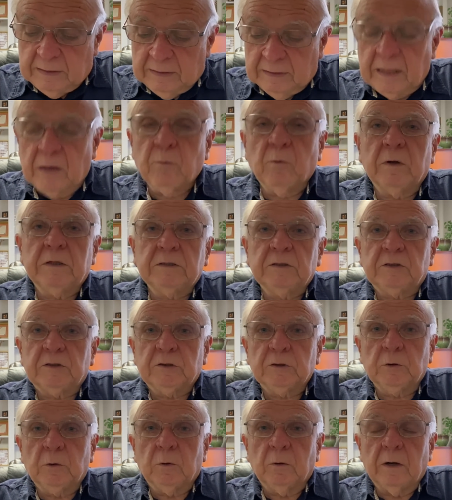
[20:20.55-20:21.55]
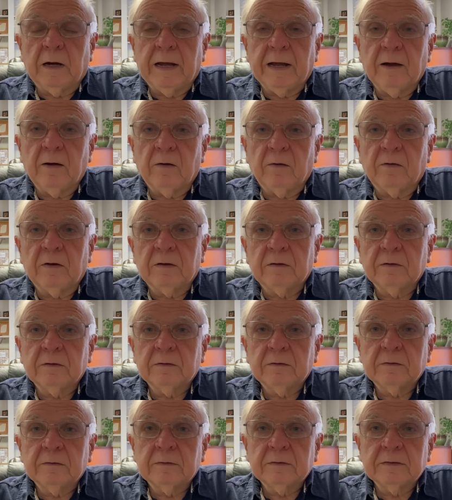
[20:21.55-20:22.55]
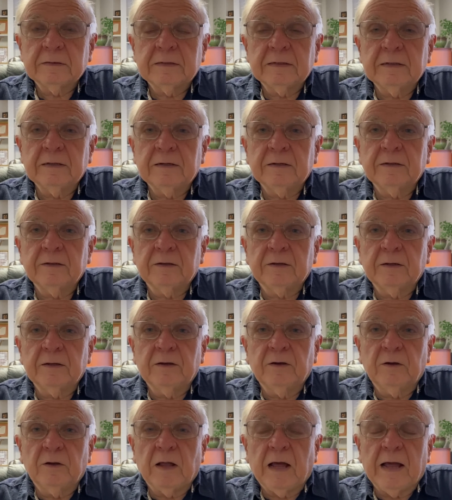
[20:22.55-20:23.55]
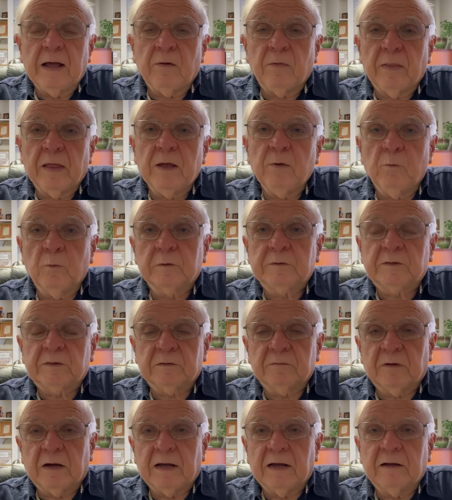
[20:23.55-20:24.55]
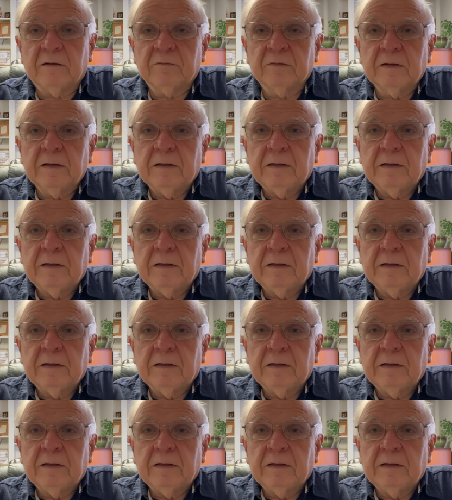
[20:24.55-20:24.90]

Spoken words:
They weren't sure how they would survive.